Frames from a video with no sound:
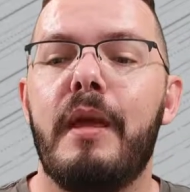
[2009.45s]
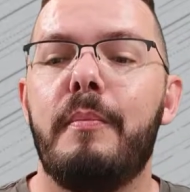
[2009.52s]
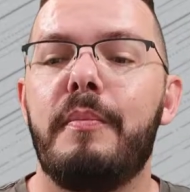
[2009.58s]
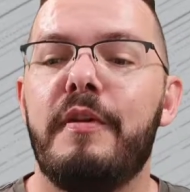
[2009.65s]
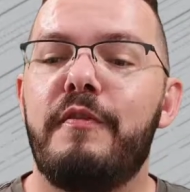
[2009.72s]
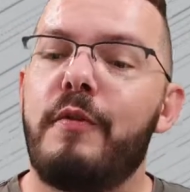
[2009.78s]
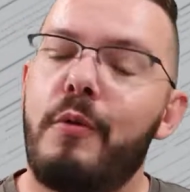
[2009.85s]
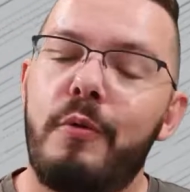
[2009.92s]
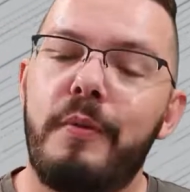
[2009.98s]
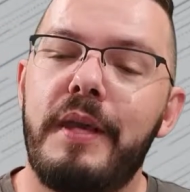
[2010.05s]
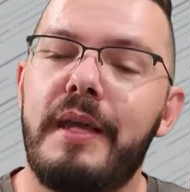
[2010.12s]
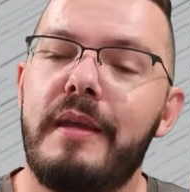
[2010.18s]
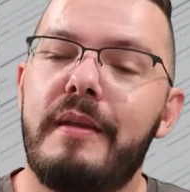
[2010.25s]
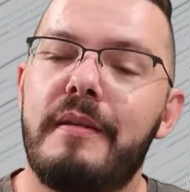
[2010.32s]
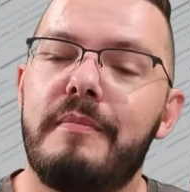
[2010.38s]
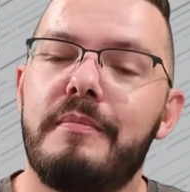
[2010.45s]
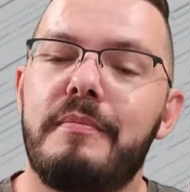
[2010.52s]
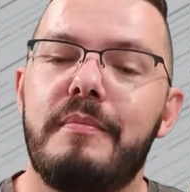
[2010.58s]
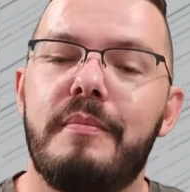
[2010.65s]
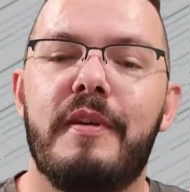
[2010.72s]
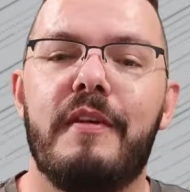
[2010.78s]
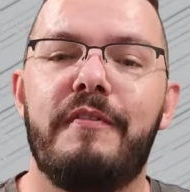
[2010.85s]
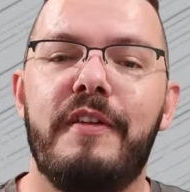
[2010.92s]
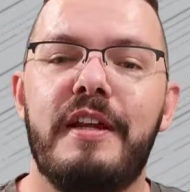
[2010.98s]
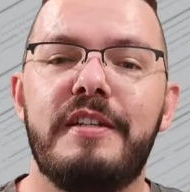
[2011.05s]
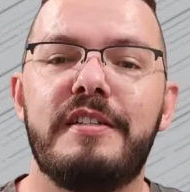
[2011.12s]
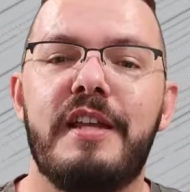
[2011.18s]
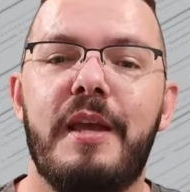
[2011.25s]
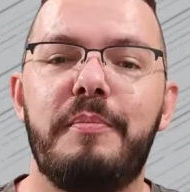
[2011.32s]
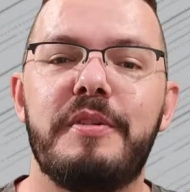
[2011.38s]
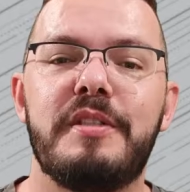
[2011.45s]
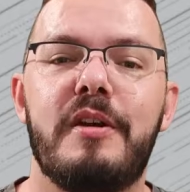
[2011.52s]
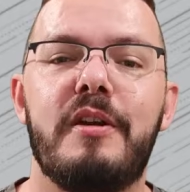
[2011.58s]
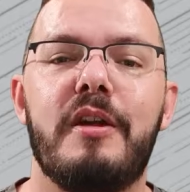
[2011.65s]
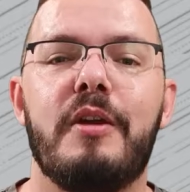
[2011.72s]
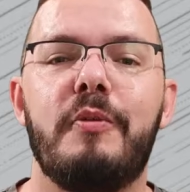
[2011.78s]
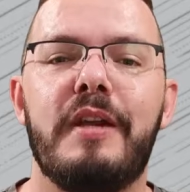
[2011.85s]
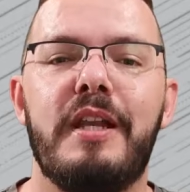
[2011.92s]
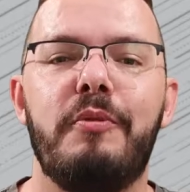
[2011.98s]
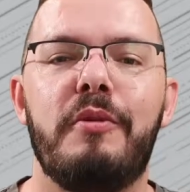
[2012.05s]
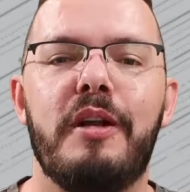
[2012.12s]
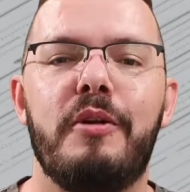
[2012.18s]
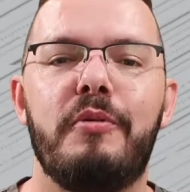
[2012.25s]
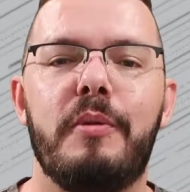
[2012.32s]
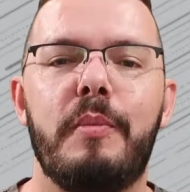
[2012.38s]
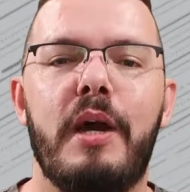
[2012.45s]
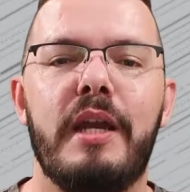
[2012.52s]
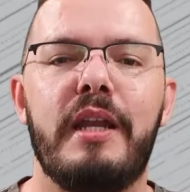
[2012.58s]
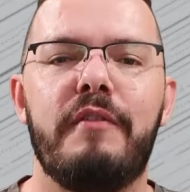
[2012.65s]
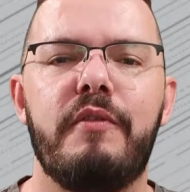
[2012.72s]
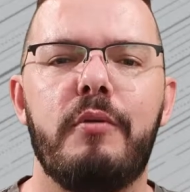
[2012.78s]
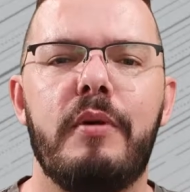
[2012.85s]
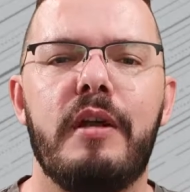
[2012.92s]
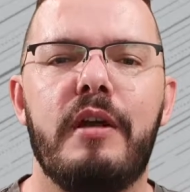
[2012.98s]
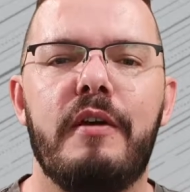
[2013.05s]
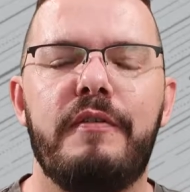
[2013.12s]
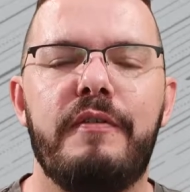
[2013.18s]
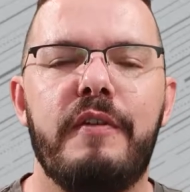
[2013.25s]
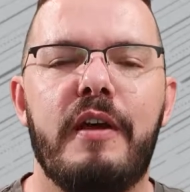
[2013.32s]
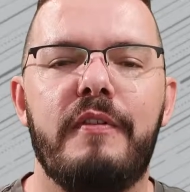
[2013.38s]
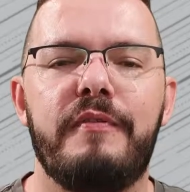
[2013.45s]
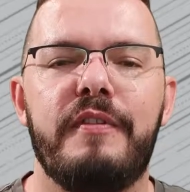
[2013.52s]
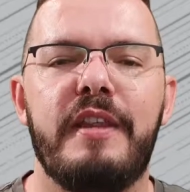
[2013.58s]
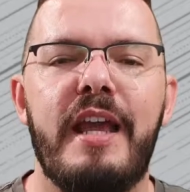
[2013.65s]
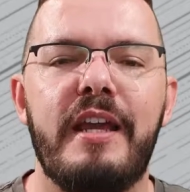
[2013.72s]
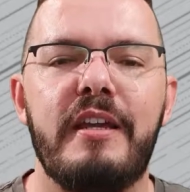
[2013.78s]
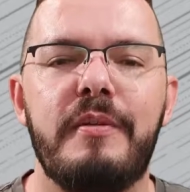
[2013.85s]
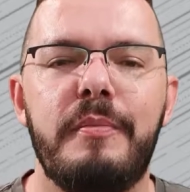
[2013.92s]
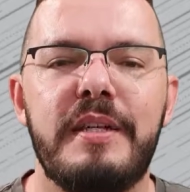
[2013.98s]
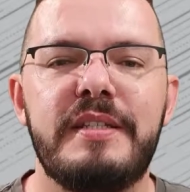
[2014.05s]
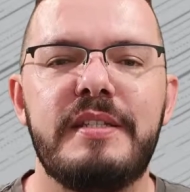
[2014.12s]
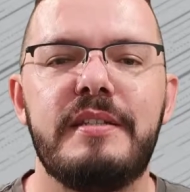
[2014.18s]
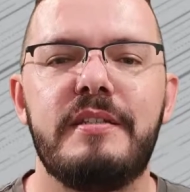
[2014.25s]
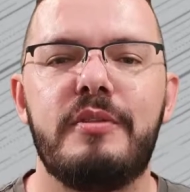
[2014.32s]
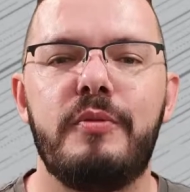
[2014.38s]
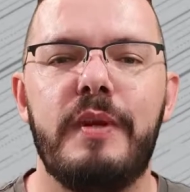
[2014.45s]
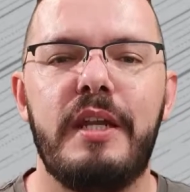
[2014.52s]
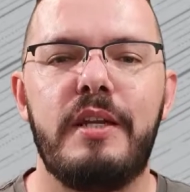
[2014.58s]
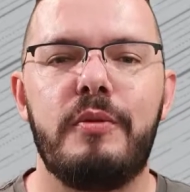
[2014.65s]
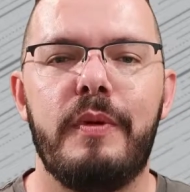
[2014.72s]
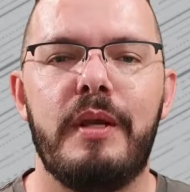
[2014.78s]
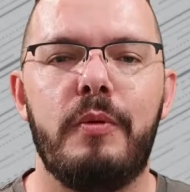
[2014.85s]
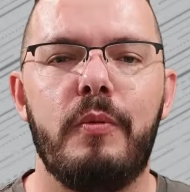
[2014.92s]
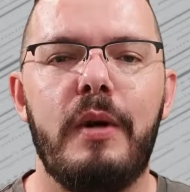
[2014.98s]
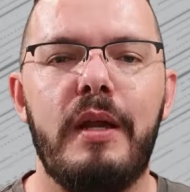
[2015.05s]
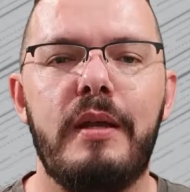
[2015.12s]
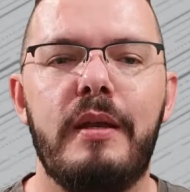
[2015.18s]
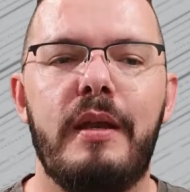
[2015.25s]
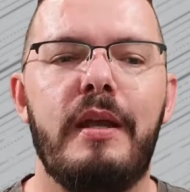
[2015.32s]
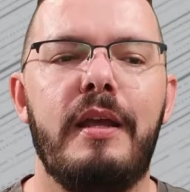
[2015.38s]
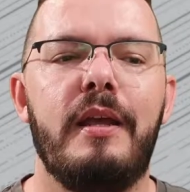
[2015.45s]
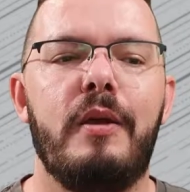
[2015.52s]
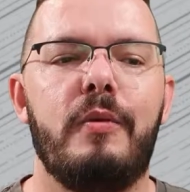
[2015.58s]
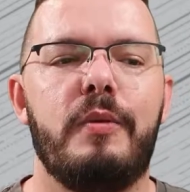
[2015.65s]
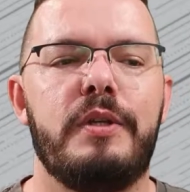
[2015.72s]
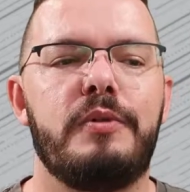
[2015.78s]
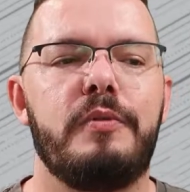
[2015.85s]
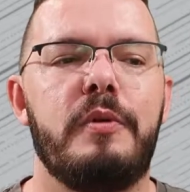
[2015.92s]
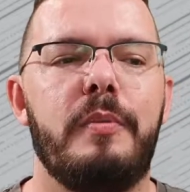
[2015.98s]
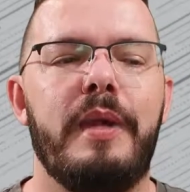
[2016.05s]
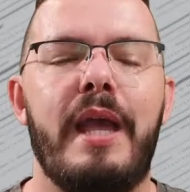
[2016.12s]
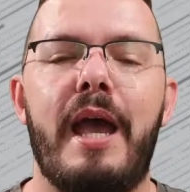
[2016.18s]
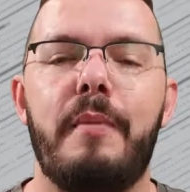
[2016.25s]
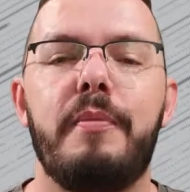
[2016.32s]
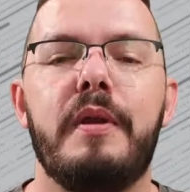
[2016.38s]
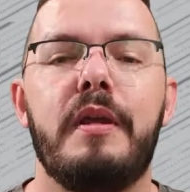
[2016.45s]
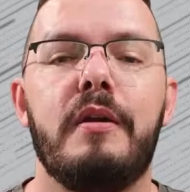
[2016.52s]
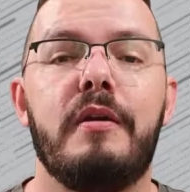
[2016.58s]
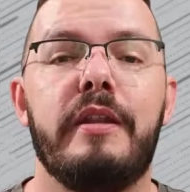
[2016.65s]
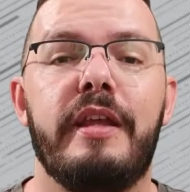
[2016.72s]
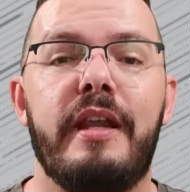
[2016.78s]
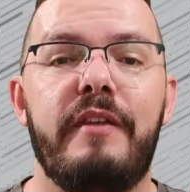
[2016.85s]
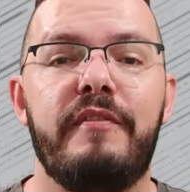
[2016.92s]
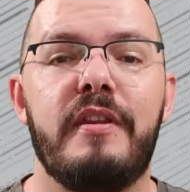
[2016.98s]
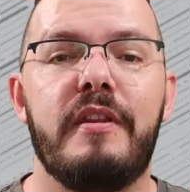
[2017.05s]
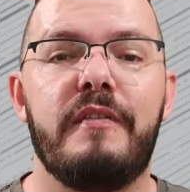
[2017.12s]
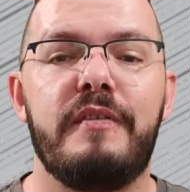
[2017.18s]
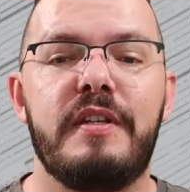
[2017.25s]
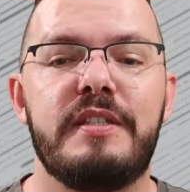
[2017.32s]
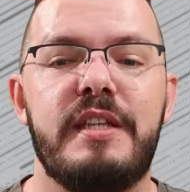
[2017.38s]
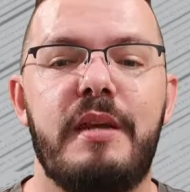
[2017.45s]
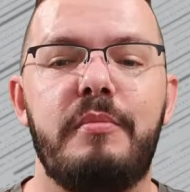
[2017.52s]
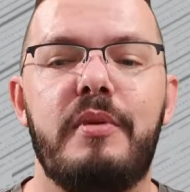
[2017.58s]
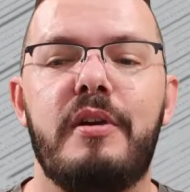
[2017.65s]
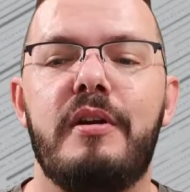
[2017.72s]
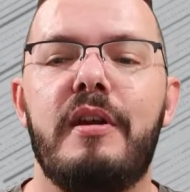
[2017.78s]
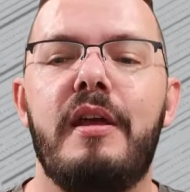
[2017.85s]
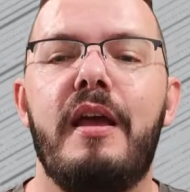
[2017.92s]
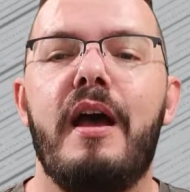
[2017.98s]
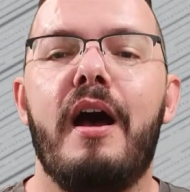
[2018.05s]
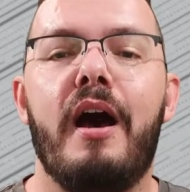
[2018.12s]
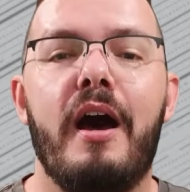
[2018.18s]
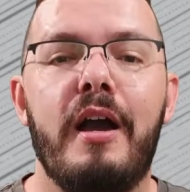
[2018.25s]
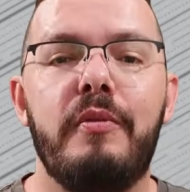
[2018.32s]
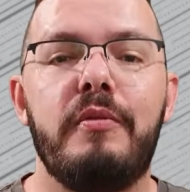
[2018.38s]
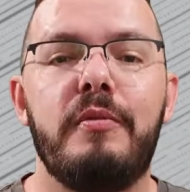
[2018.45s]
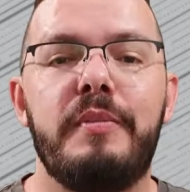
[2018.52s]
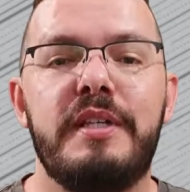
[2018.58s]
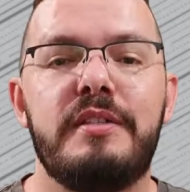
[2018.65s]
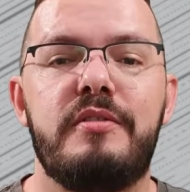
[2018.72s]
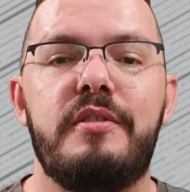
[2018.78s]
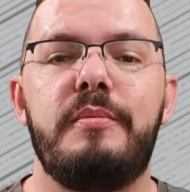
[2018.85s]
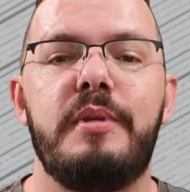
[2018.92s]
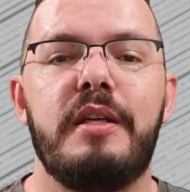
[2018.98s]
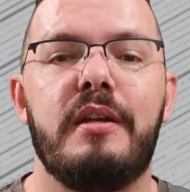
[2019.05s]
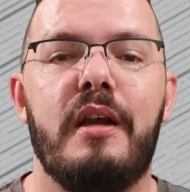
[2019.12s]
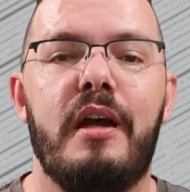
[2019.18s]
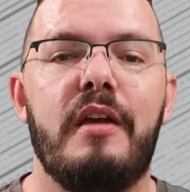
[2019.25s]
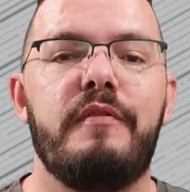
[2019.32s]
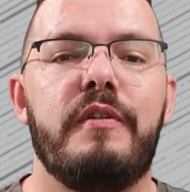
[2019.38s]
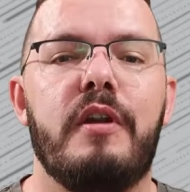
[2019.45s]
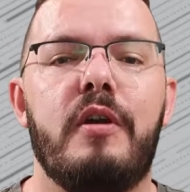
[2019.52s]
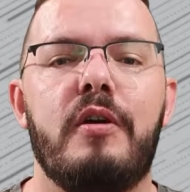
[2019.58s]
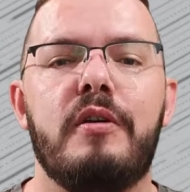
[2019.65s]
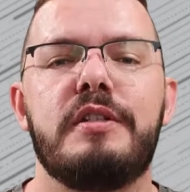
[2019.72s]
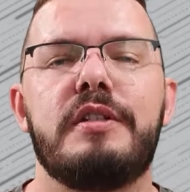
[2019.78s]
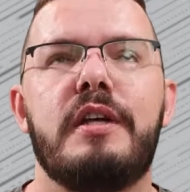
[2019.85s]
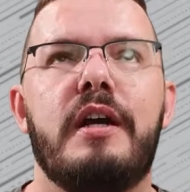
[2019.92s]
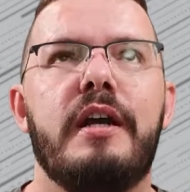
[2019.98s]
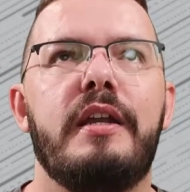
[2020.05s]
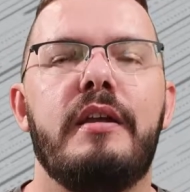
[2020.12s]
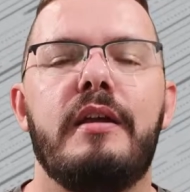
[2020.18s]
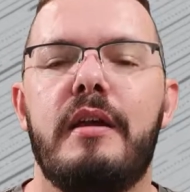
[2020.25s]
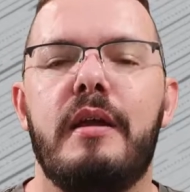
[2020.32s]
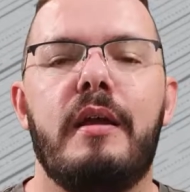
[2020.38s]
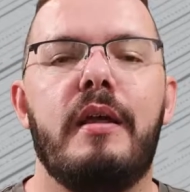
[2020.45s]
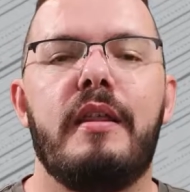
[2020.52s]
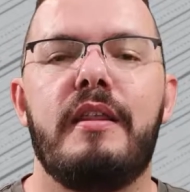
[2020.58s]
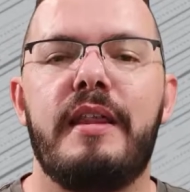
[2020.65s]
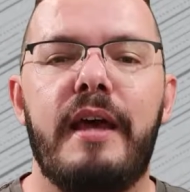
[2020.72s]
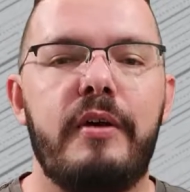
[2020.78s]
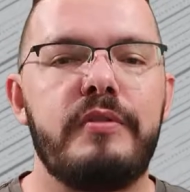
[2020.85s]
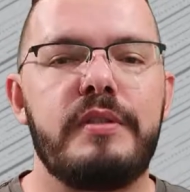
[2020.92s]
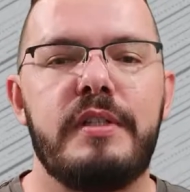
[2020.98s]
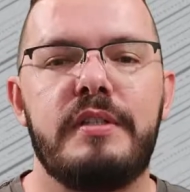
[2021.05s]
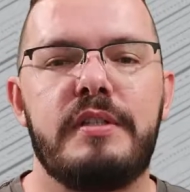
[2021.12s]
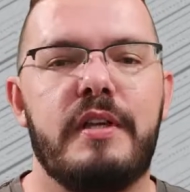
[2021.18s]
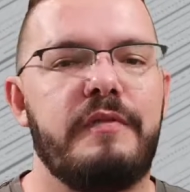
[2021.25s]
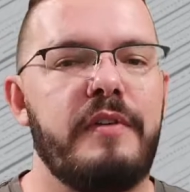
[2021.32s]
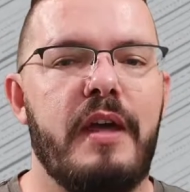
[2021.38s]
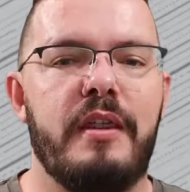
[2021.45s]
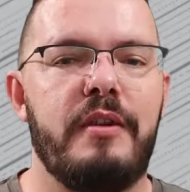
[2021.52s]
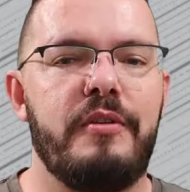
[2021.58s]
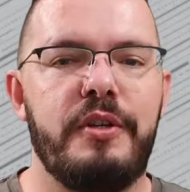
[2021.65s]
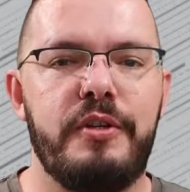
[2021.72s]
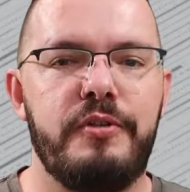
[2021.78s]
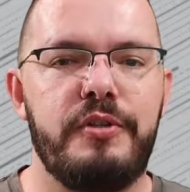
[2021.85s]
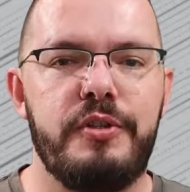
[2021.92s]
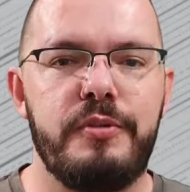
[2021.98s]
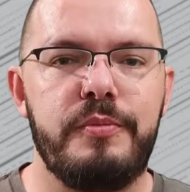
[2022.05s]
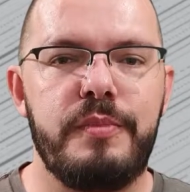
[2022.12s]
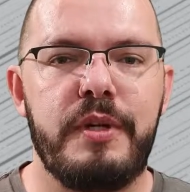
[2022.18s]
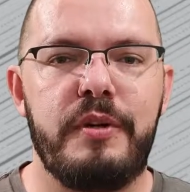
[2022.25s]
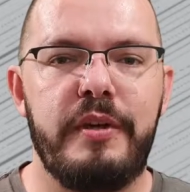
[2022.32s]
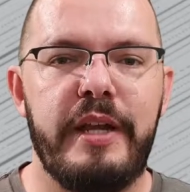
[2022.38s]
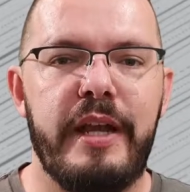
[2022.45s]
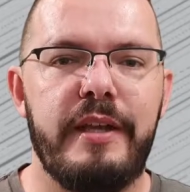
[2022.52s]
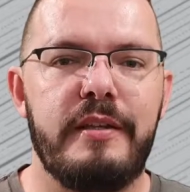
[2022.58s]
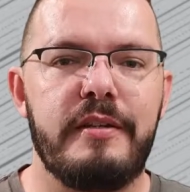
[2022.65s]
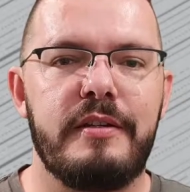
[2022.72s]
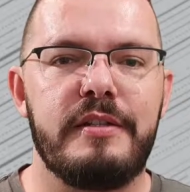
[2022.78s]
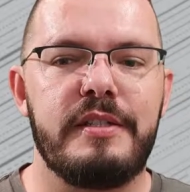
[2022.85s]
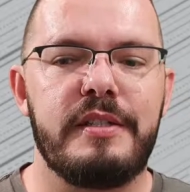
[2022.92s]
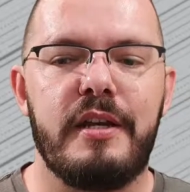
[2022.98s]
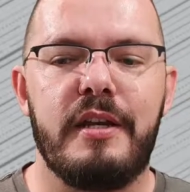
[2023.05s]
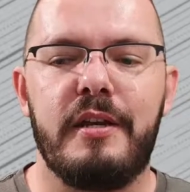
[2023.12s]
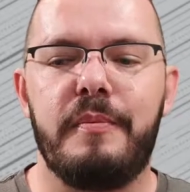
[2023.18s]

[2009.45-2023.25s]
Before we finish the episode, I quickly want to remind everyone of Thankmas 2021, which will be happening on the 11th of December. I will be streaming live alongside thousands of other YouTube creators.